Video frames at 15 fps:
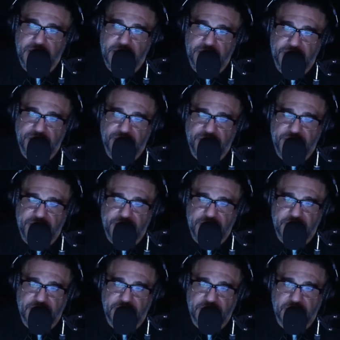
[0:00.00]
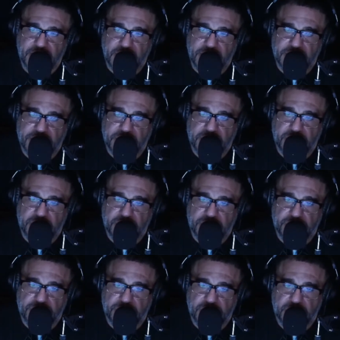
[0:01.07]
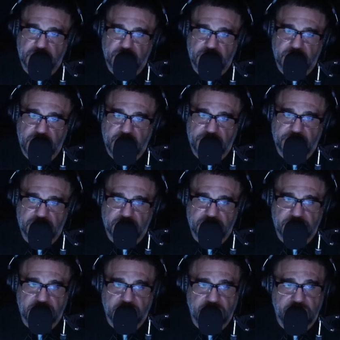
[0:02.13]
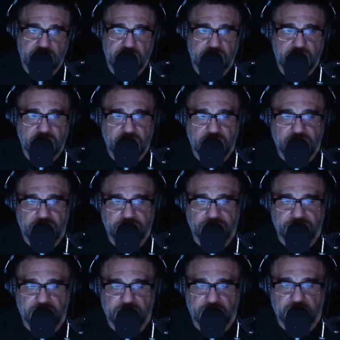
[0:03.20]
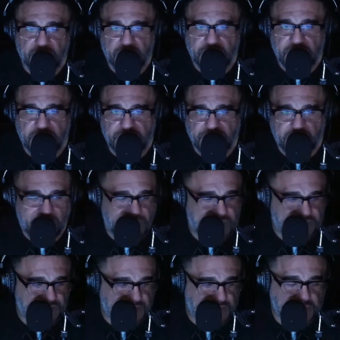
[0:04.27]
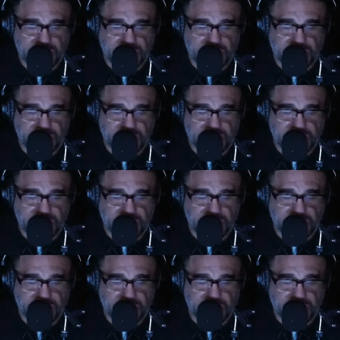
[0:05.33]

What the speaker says: Brianna and Alonzo, 2 couples that were talking about how they